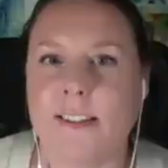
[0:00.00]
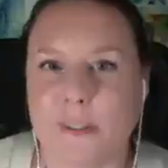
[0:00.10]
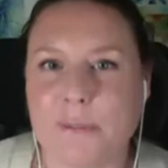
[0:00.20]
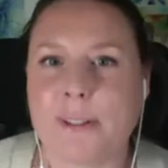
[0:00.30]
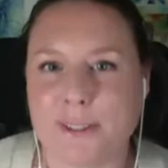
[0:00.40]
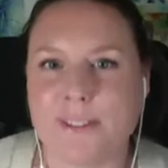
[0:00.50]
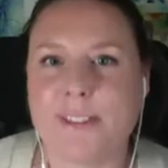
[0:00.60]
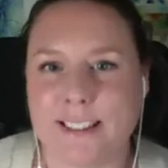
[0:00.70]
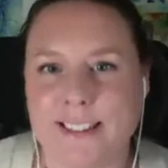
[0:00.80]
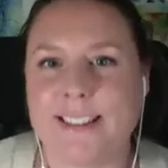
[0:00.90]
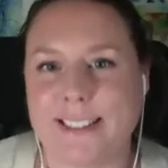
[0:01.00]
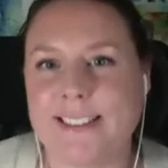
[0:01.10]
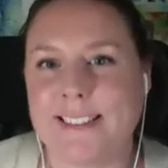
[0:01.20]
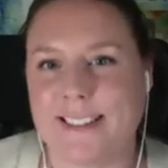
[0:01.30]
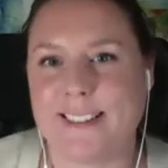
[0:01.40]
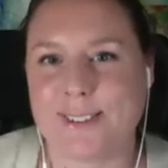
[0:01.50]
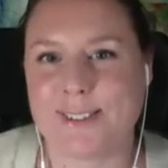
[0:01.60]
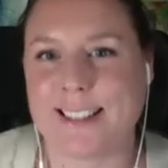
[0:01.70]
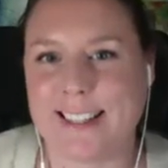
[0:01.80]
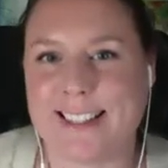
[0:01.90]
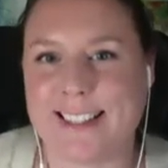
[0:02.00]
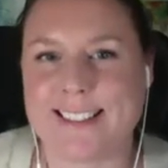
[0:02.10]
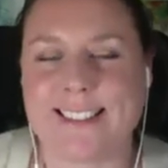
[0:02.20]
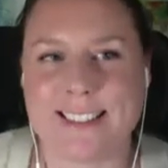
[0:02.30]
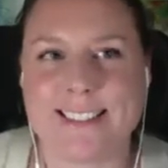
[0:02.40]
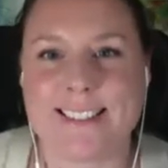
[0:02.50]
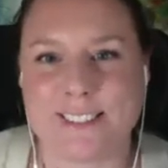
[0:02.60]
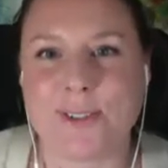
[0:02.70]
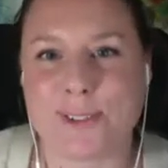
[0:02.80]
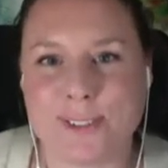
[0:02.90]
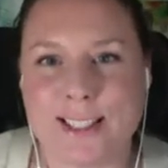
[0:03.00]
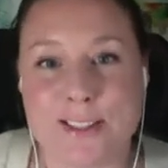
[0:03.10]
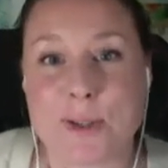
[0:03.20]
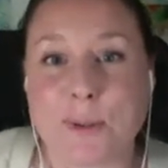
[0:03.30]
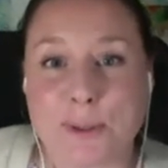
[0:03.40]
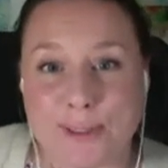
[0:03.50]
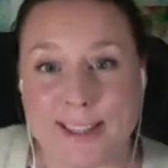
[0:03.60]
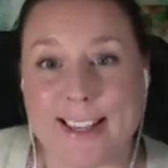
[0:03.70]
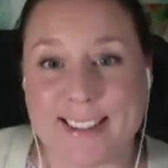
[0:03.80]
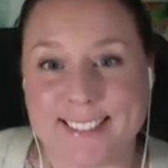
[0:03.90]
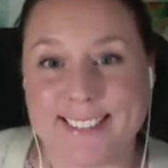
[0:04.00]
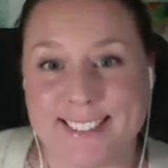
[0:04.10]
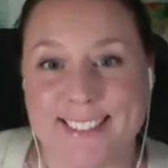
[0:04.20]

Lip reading: No, because it is, as you say, it's all there.